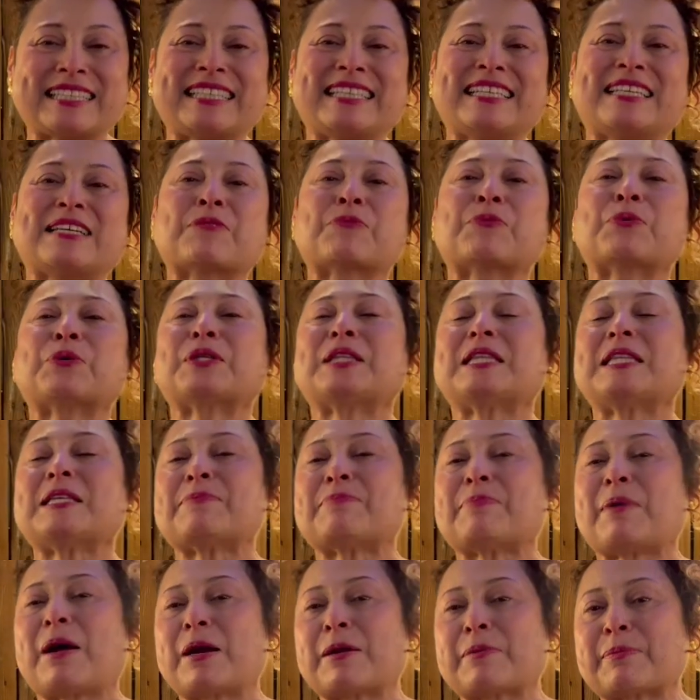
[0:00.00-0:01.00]
the Woodley
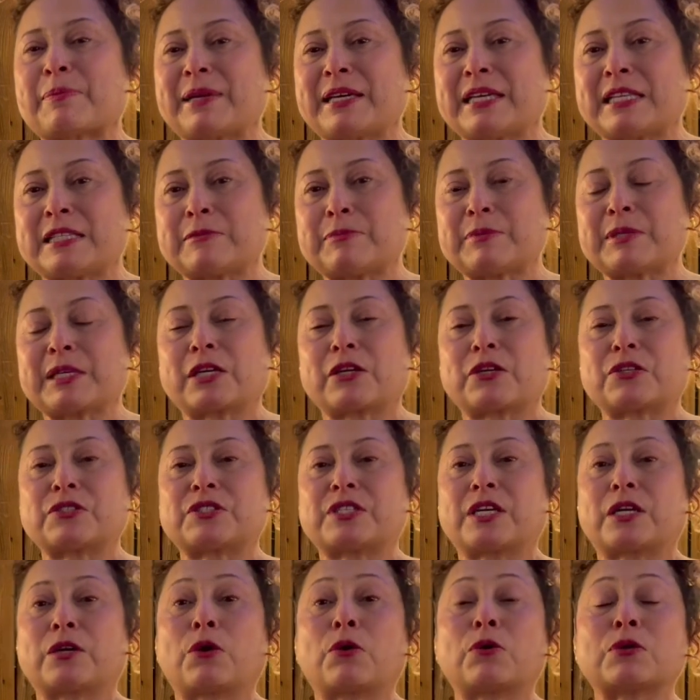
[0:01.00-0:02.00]
Park bed, because they're